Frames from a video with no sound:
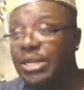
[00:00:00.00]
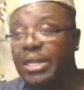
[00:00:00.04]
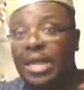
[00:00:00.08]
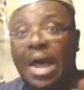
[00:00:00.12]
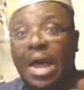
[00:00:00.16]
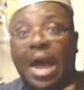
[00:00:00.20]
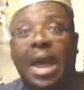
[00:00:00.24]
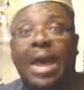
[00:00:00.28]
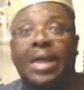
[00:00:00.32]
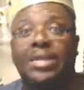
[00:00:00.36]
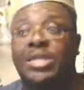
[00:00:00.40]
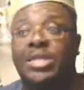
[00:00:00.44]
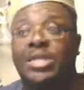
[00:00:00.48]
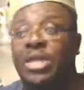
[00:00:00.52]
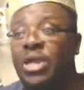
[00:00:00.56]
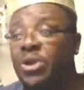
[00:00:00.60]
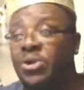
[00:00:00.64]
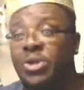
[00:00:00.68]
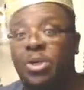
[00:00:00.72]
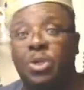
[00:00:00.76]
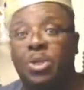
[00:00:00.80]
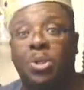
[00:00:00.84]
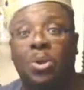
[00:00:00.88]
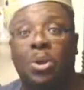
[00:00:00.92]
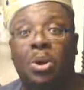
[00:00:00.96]
god
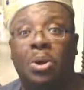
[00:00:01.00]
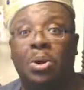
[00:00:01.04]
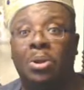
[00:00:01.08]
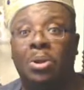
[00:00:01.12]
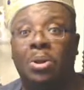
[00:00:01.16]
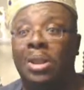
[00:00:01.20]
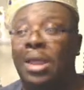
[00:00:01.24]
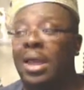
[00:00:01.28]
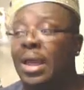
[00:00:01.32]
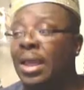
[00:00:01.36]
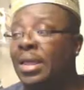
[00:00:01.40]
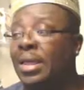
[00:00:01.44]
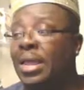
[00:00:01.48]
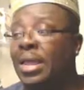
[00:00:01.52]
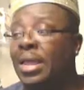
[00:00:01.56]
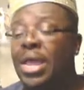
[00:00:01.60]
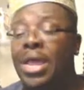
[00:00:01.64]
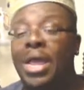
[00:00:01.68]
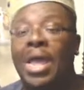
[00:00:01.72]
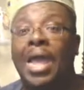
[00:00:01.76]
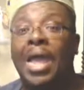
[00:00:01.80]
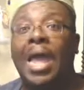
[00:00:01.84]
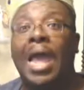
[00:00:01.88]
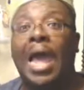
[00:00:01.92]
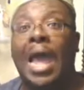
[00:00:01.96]
tier strong. Like,
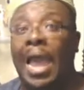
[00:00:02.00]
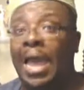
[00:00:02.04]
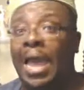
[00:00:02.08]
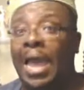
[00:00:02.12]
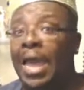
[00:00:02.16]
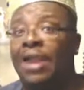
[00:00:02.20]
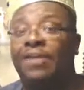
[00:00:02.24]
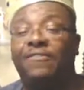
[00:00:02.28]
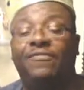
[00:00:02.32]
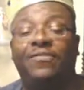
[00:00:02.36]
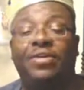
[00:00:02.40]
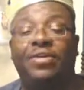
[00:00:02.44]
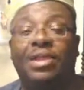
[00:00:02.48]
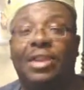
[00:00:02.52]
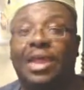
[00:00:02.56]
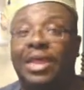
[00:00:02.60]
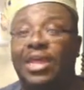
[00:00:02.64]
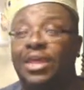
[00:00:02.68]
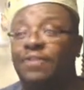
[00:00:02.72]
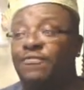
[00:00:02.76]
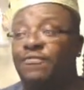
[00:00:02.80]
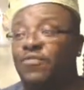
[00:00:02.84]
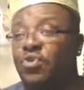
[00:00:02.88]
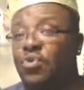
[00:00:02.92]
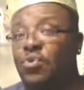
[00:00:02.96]
I gotta figure,
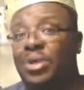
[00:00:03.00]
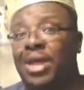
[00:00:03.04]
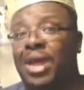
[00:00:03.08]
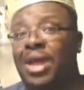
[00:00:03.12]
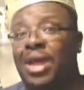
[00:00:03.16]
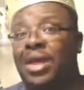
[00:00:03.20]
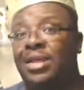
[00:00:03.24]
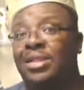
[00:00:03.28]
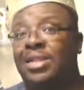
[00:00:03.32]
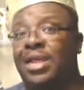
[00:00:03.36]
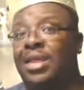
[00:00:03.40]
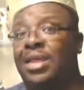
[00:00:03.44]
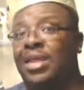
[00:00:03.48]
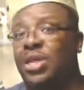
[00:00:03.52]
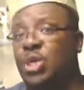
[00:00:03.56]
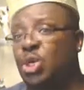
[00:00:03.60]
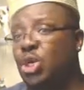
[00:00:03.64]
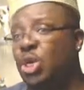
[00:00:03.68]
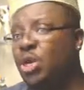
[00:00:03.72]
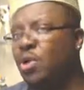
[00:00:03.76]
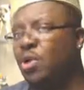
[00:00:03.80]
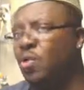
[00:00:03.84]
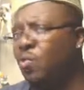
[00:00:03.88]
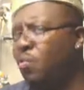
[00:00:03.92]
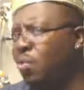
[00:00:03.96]
like, if you guys, like, is
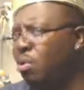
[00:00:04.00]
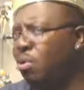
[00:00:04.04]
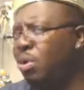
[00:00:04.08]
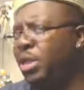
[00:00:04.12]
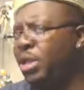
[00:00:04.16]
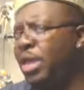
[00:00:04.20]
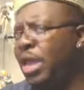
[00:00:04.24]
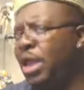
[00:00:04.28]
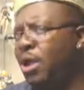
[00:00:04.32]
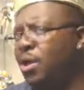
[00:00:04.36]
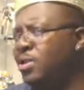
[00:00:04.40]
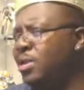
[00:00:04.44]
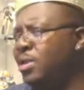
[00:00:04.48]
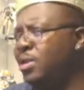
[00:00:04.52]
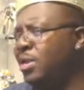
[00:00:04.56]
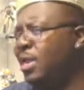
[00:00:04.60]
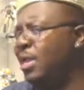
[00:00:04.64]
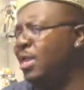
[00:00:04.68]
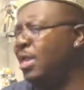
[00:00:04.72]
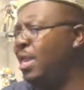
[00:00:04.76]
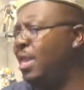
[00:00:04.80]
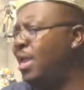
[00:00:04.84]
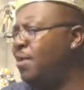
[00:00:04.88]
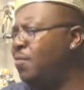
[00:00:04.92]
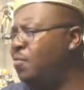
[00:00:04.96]
she a real character?
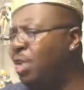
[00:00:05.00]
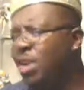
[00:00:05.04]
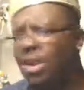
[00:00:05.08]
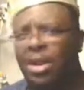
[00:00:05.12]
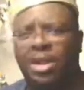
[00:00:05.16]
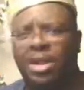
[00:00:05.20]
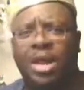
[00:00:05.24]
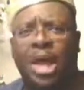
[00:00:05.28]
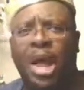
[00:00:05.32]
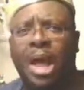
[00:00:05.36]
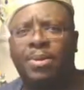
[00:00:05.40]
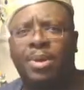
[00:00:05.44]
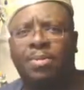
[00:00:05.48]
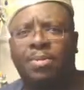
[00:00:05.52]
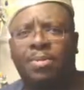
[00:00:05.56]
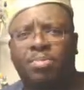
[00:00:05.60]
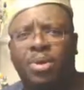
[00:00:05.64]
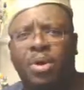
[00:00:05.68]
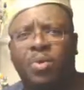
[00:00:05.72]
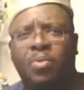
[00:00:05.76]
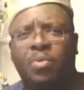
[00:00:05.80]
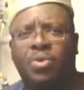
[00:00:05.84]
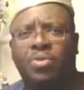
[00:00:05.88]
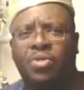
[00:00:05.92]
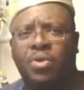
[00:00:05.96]
Like, can I read a comic
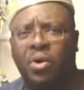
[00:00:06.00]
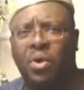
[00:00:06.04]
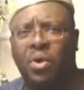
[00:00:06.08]
book with